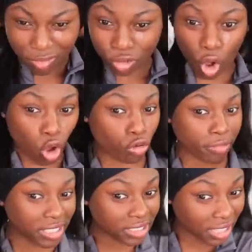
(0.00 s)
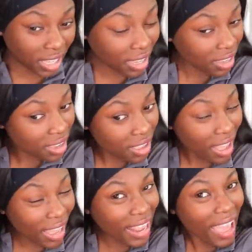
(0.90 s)
not greasy,
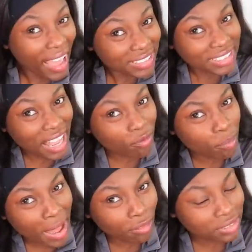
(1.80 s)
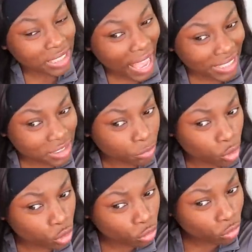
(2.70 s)
and it has to have bounce. It has to
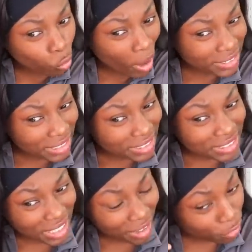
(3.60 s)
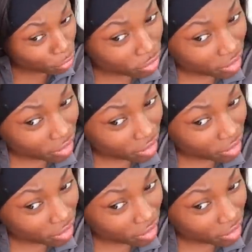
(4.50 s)
move. Why is it stiff?